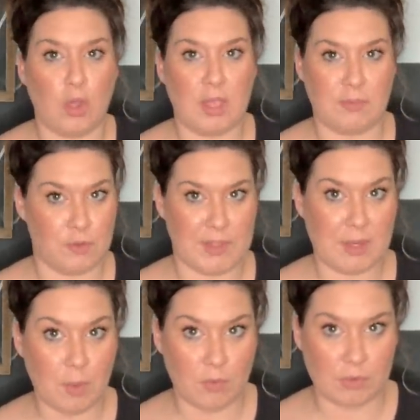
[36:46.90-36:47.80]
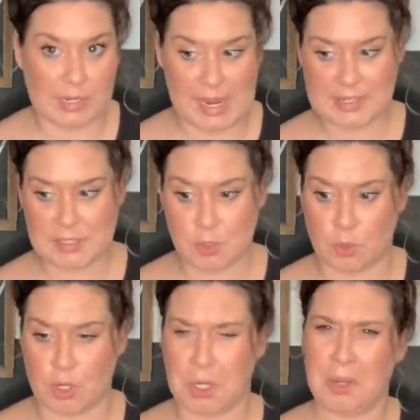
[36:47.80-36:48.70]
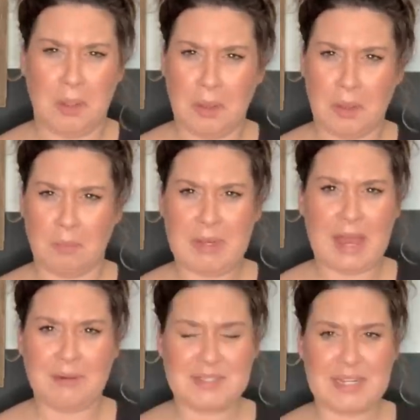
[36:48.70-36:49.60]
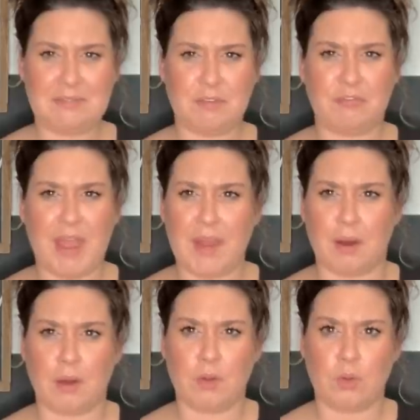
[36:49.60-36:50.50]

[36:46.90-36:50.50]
if you think I'm overreacting or, I mean, how is that even fair?